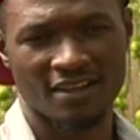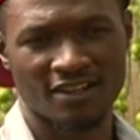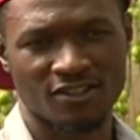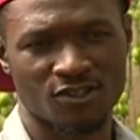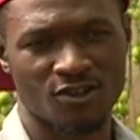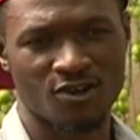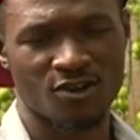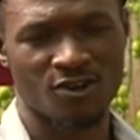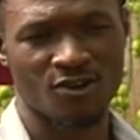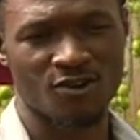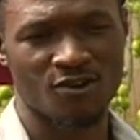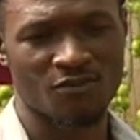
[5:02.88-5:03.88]

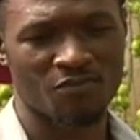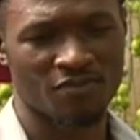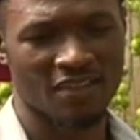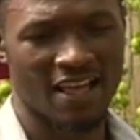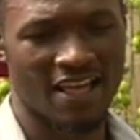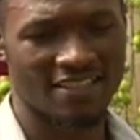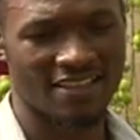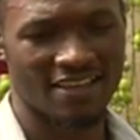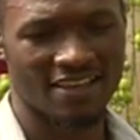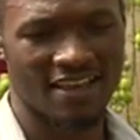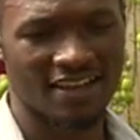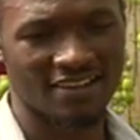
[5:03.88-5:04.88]
So at
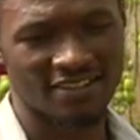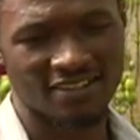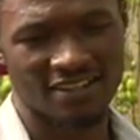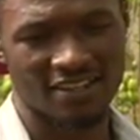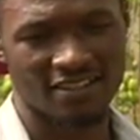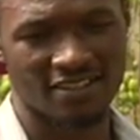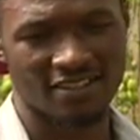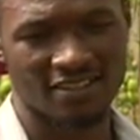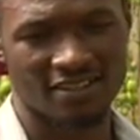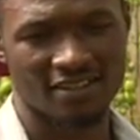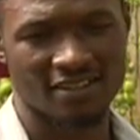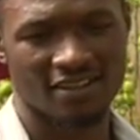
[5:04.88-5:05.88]
the early
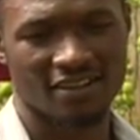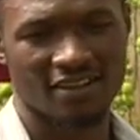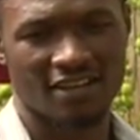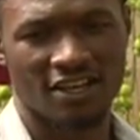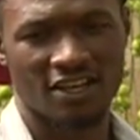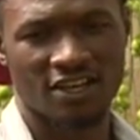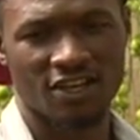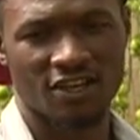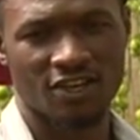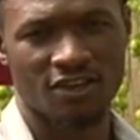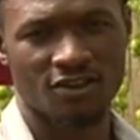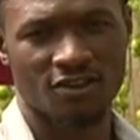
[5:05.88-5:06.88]
stage,
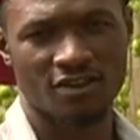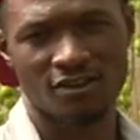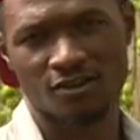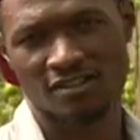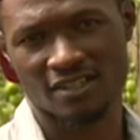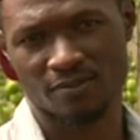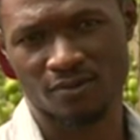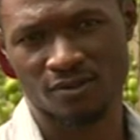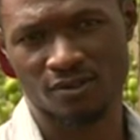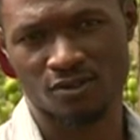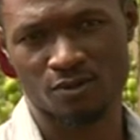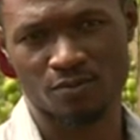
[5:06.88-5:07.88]
you are not
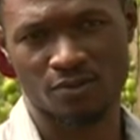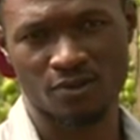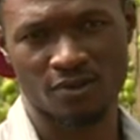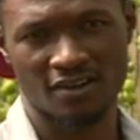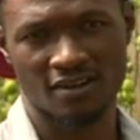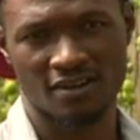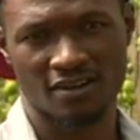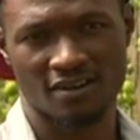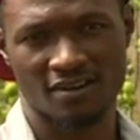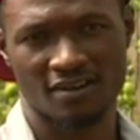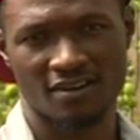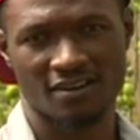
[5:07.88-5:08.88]
supposed to prune
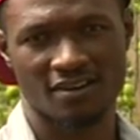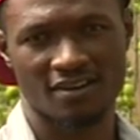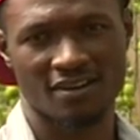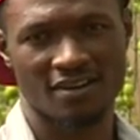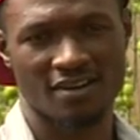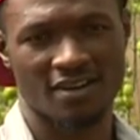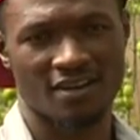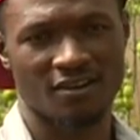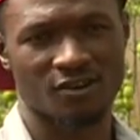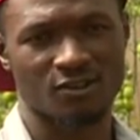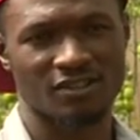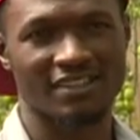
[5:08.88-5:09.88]

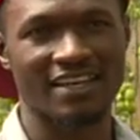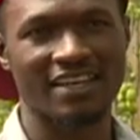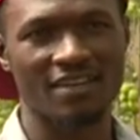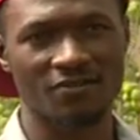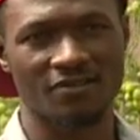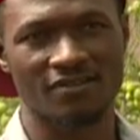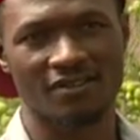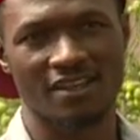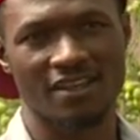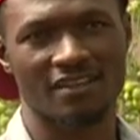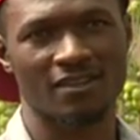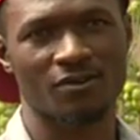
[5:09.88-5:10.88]
because the leaves
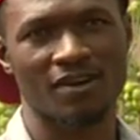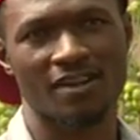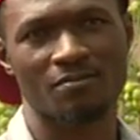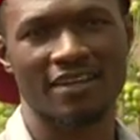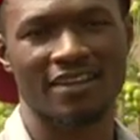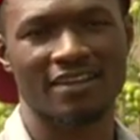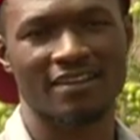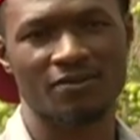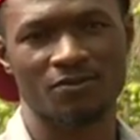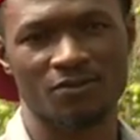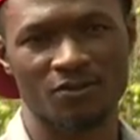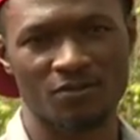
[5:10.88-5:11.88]
are the one making
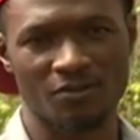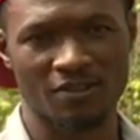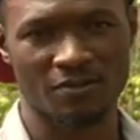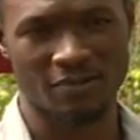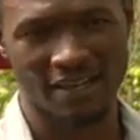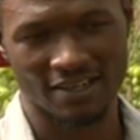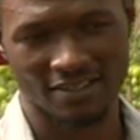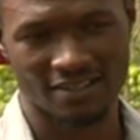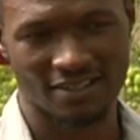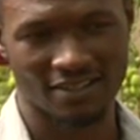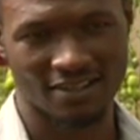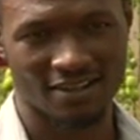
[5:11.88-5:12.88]
the food for the plant.